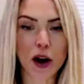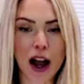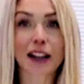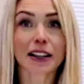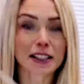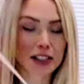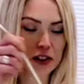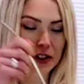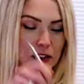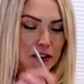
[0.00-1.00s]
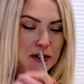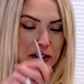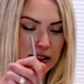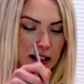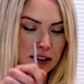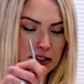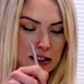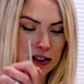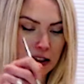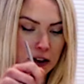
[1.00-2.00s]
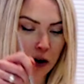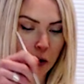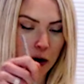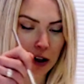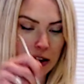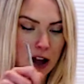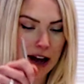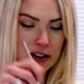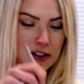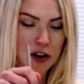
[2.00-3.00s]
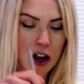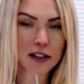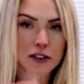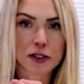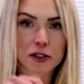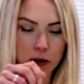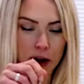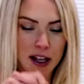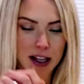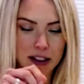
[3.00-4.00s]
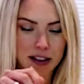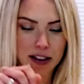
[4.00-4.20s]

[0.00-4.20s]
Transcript: I like to use stainless steel or glass straw to enjoy it.